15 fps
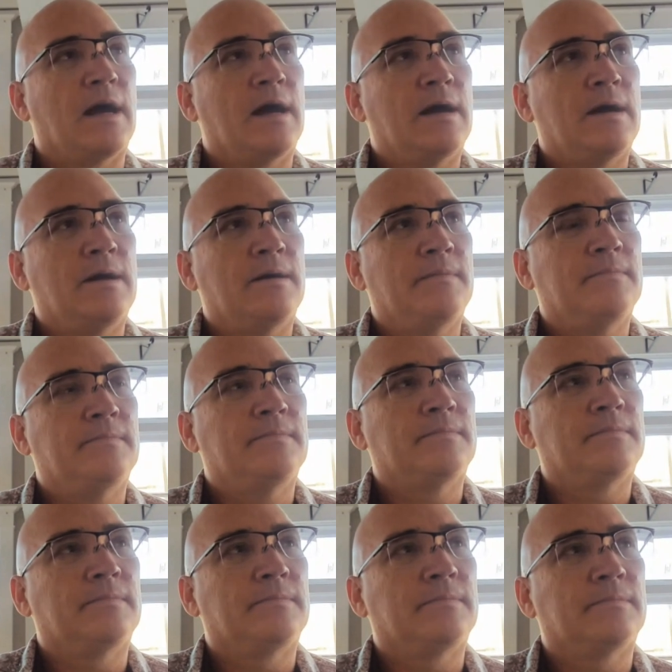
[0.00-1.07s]
Um,
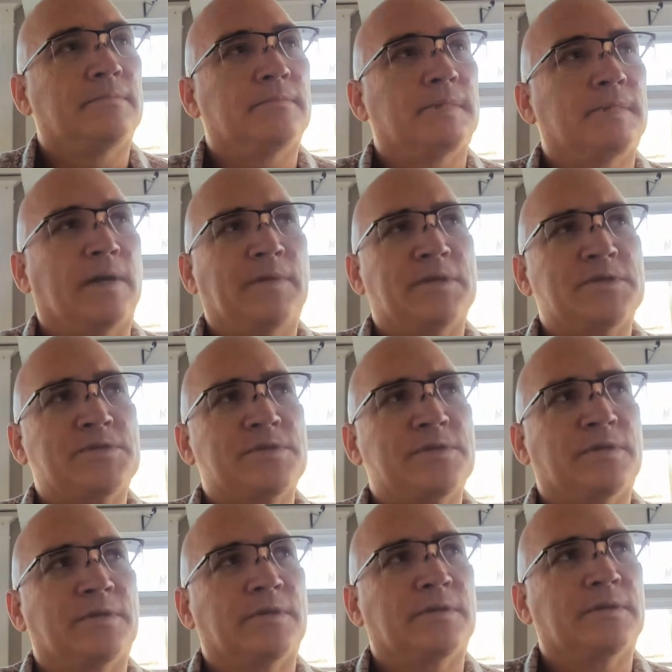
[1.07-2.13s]
I'm not
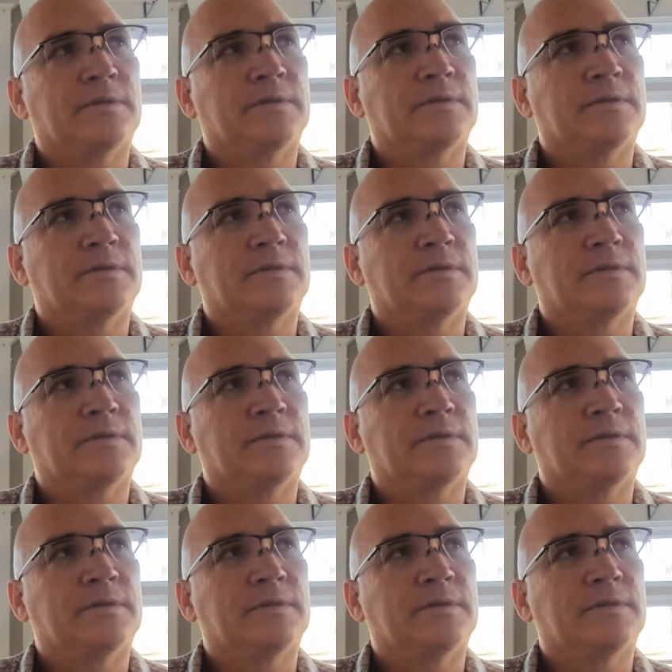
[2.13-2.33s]
sure.